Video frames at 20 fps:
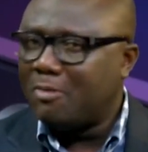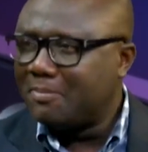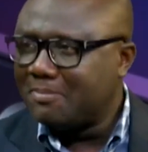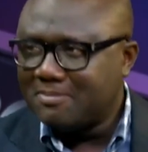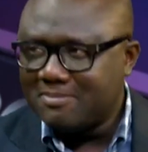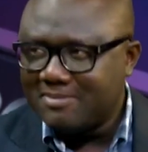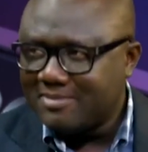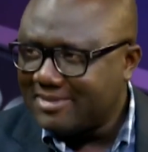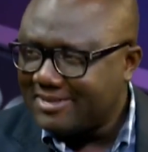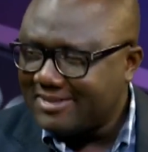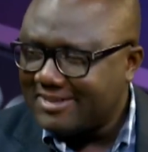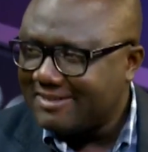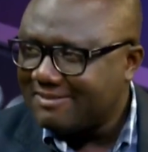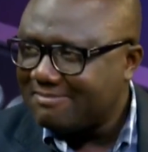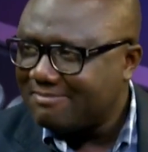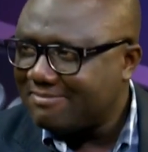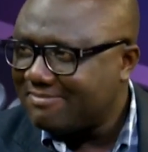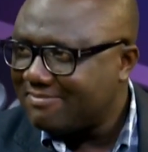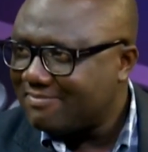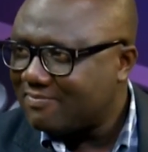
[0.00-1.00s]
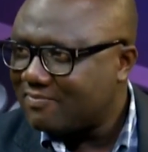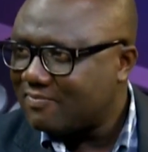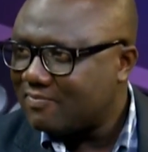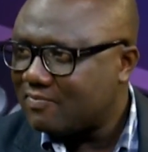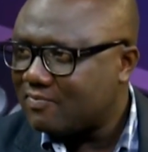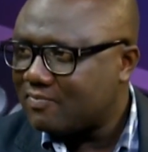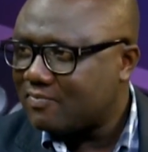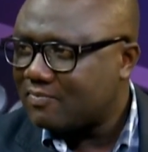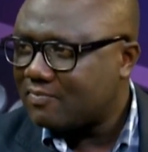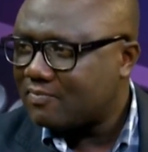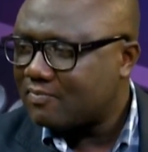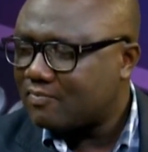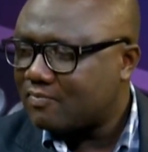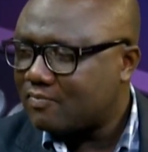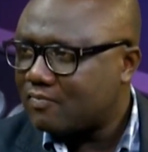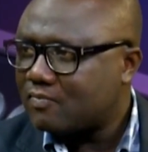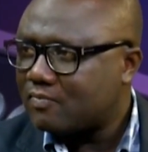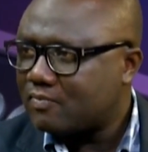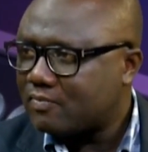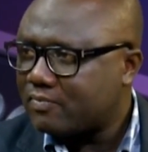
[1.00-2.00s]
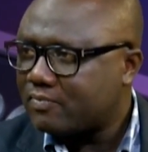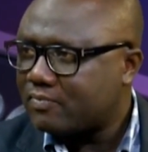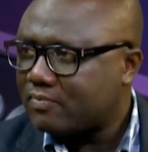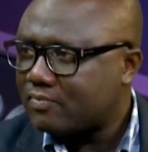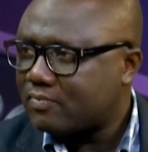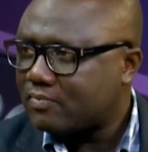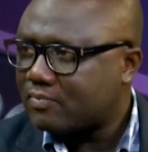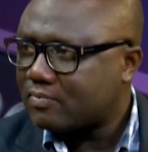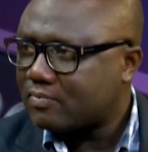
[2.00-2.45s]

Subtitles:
No. From that point, the